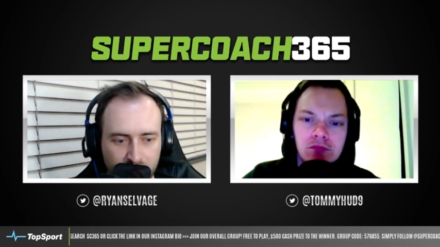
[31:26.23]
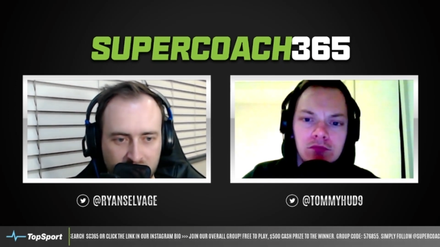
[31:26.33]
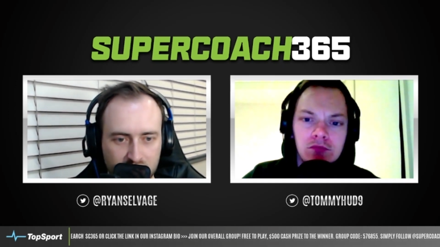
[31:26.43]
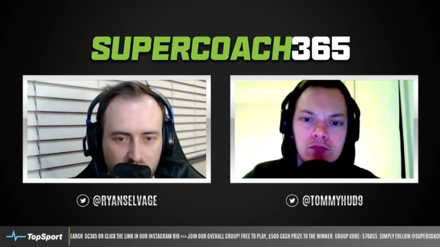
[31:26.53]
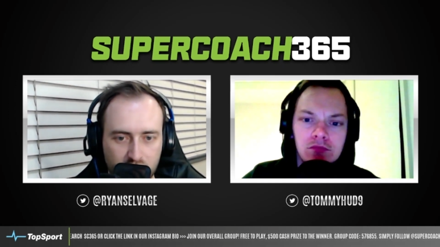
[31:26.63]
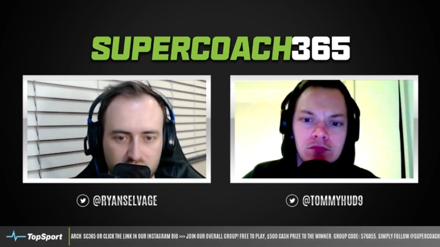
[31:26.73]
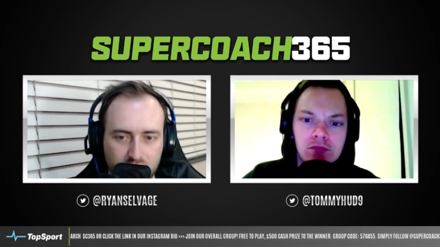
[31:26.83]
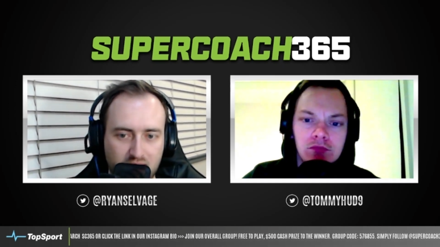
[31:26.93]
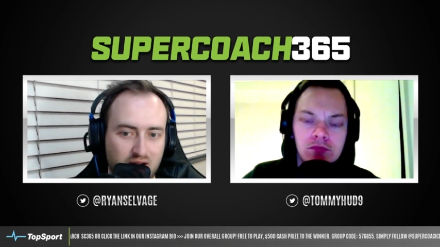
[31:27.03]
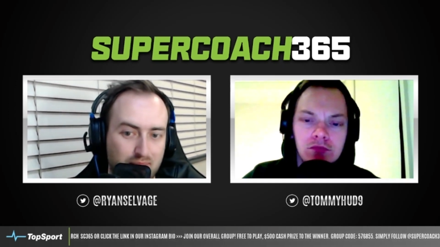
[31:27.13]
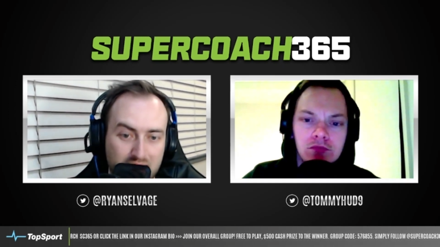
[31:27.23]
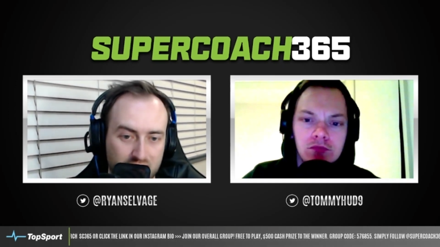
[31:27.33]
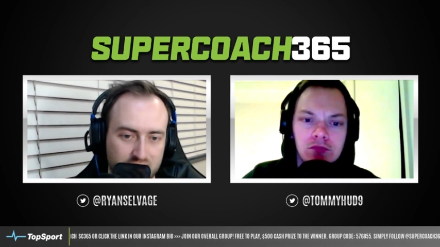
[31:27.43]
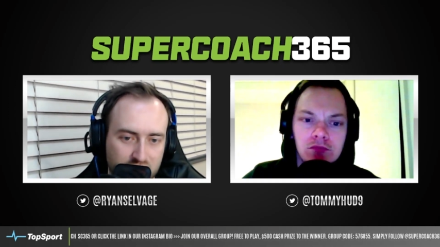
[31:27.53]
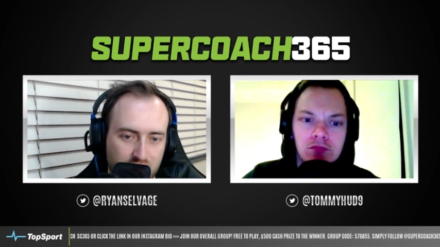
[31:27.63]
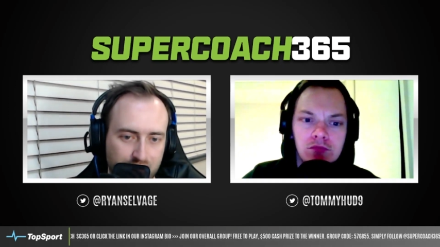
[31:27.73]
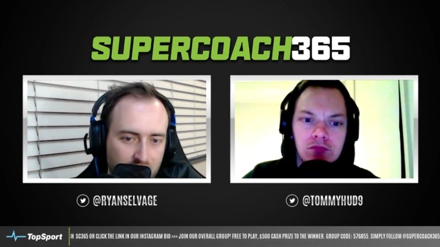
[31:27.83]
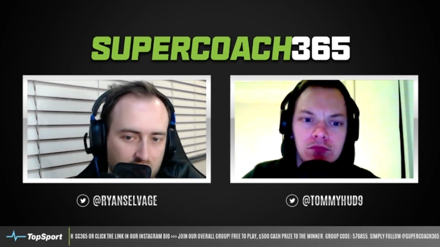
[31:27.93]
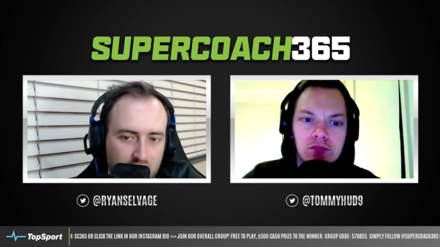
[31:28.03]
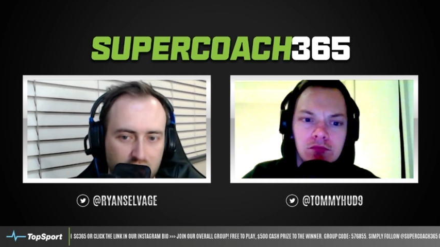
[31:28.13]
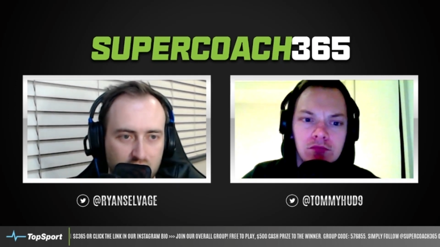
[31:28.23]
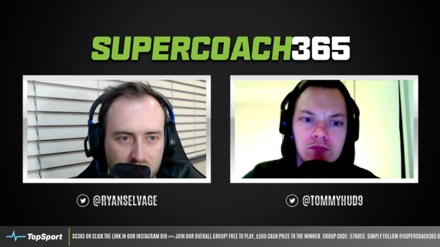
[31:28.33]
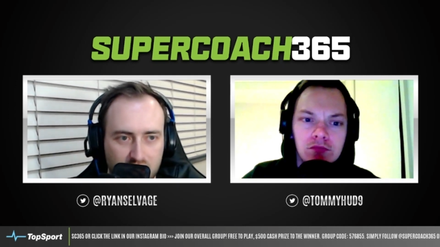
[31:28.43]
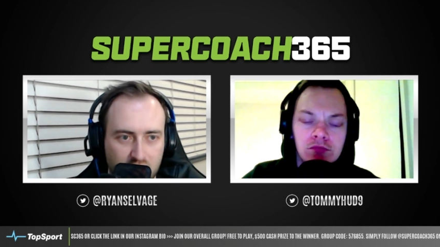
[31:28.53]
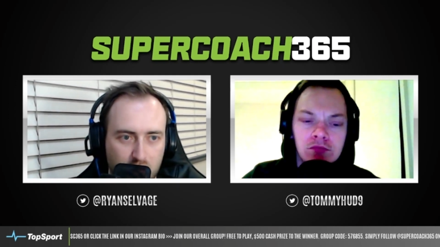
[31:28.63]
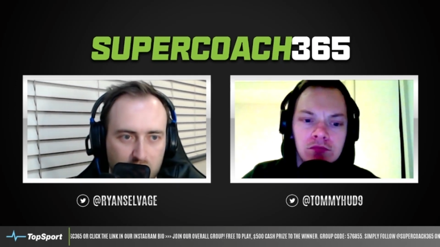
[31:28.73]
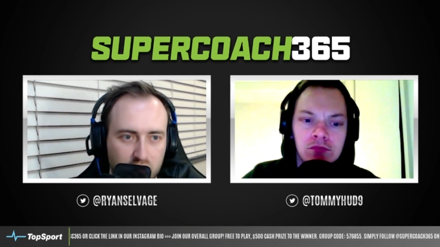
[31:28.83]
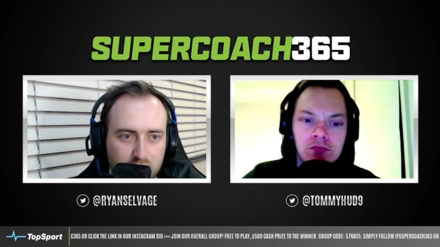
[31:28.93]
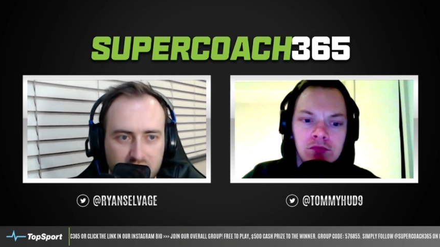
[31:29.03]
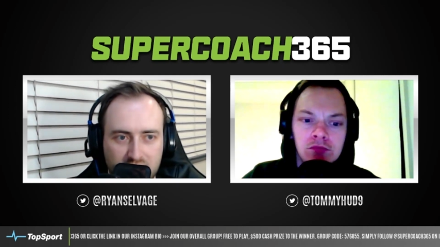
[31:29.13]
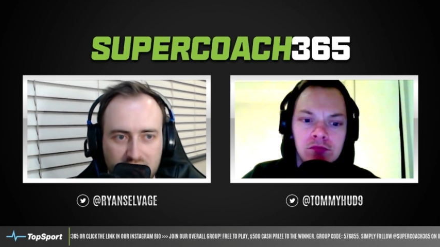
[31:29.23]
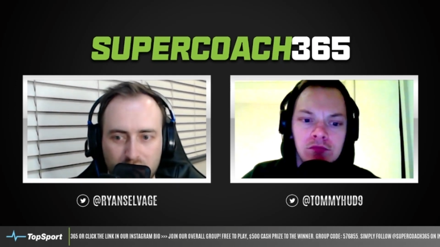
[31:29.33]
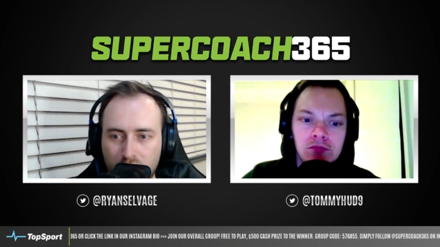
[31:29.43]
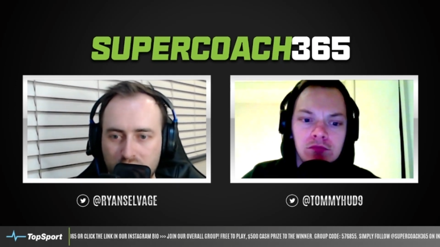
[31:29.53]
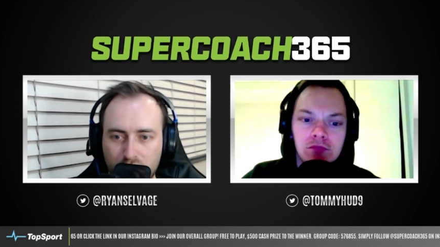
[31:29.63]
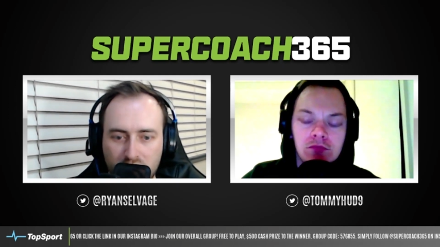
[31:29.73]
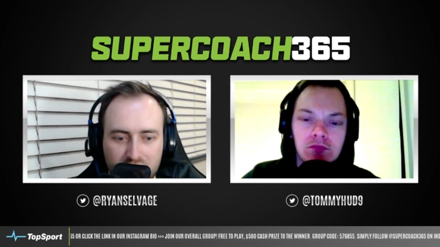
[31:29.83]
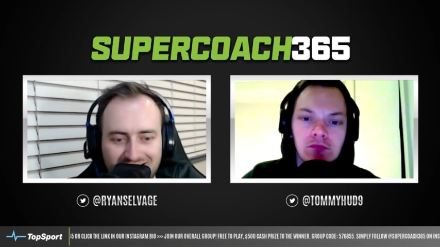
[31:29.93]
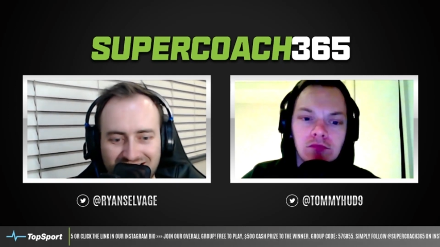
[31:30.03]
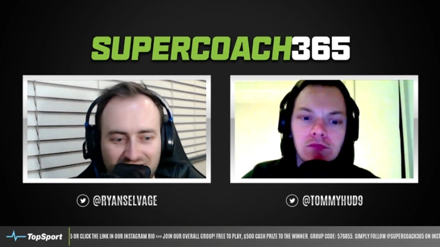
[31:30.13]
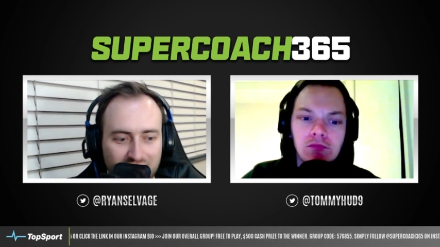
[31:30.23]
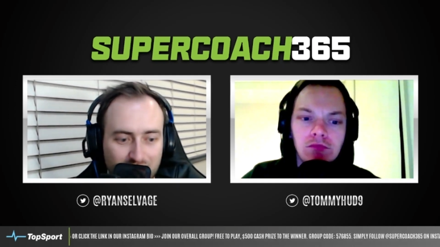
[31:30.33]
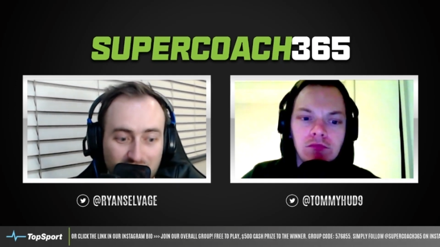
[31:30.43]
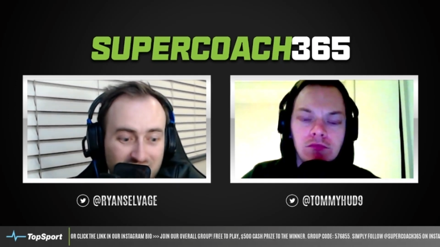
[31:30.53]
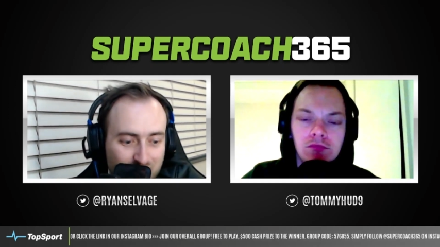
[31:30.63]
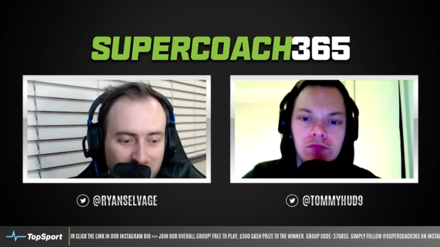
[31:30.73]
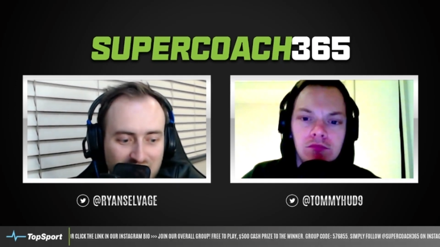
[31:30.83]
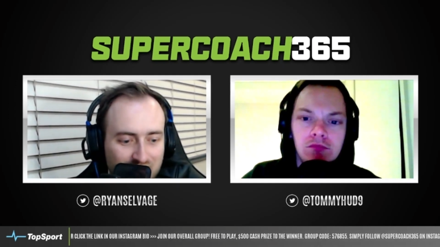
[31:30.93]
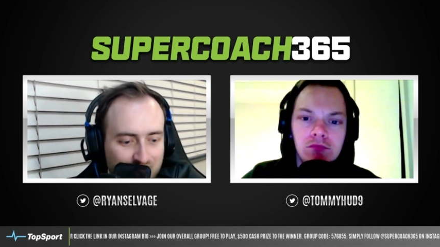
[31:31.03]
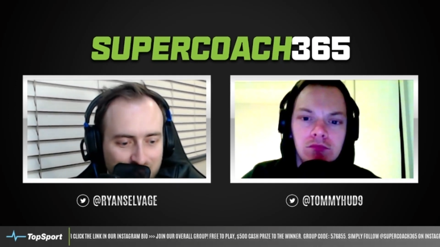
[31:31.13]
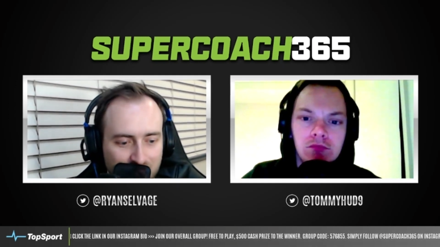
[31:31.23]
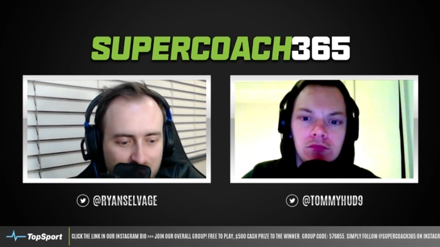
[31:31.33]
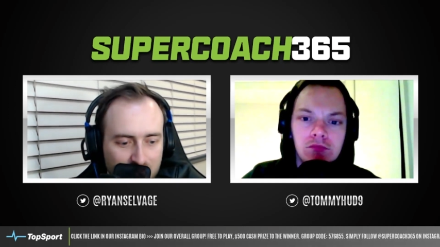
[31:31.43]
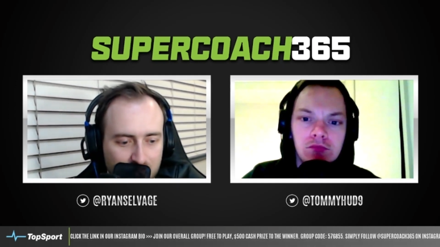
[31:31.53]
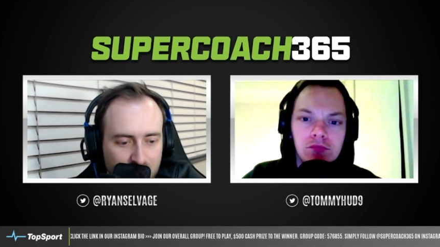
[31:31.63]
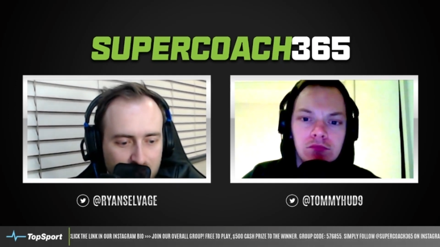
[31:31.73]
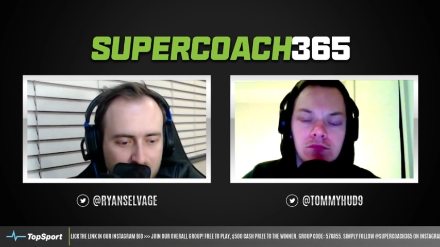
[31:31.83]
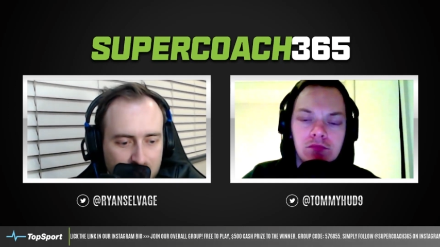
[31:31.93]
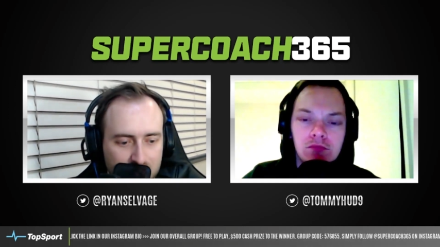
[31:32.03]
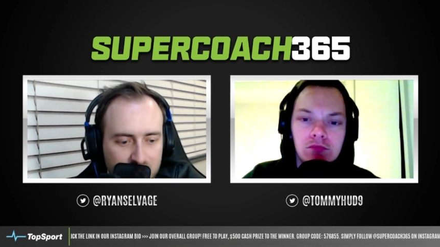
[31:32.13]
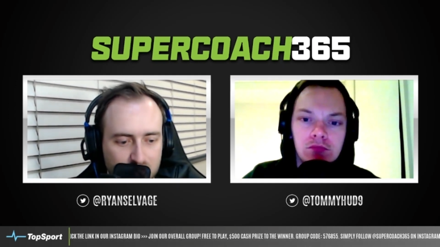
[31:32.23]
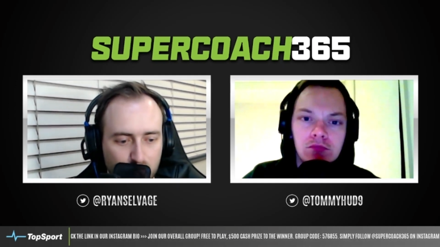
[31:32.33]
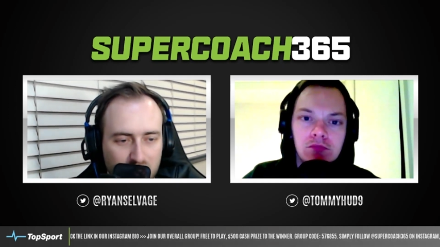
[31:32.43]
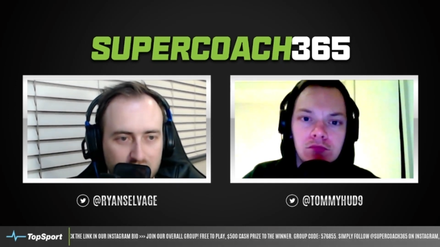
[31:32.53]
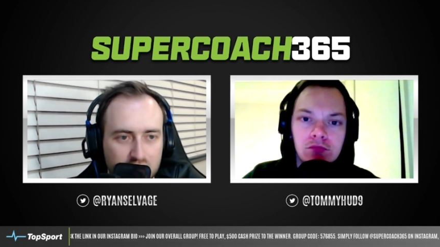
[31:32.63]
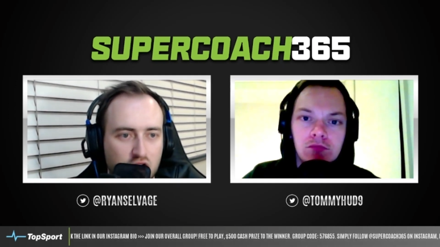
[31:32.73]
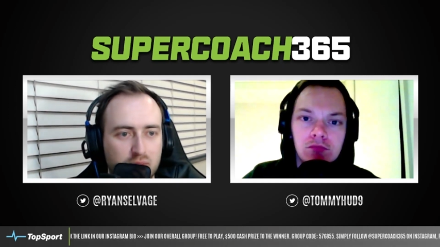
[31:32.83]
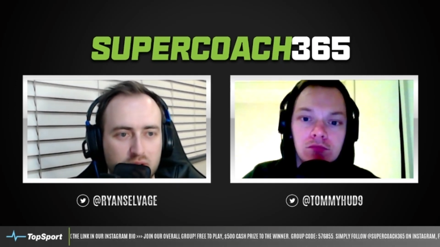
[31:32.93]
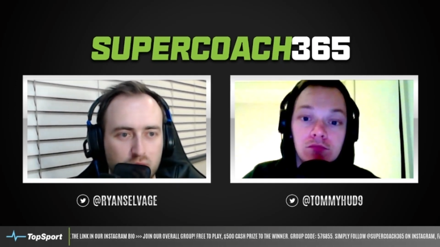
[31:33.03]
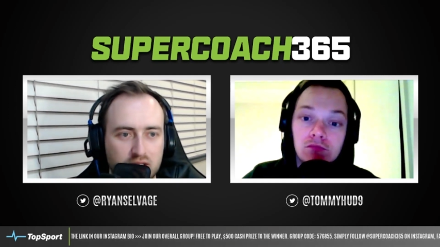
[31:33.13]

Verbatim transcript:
Speaker 1: have been loaned to Parramatta. So I don't know. I could be adding up one and one and getting three, but just weird timing,